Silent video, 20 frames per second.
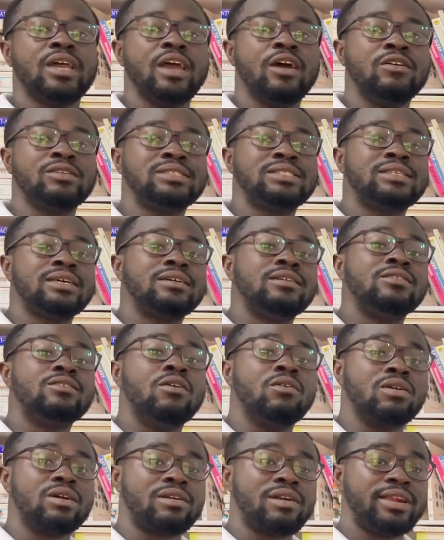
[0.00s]
sell
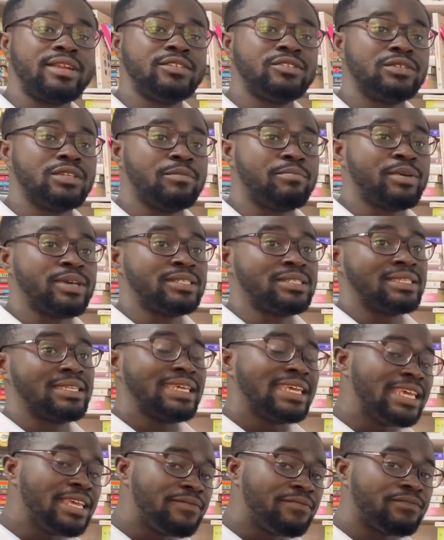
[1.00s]
on credit to the person.
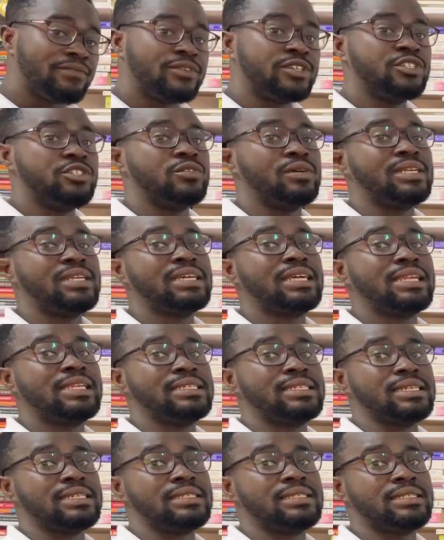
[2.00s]
If your
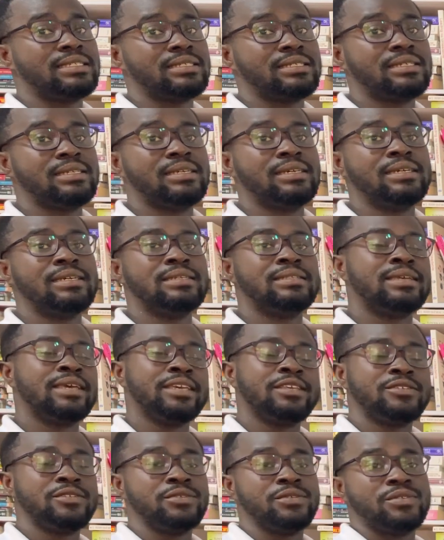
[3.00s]
negligence
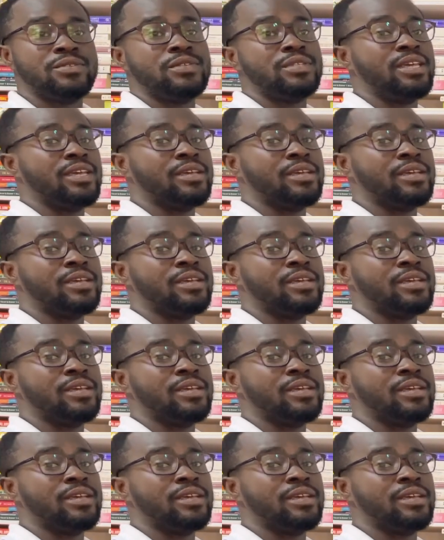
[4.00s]
takes you to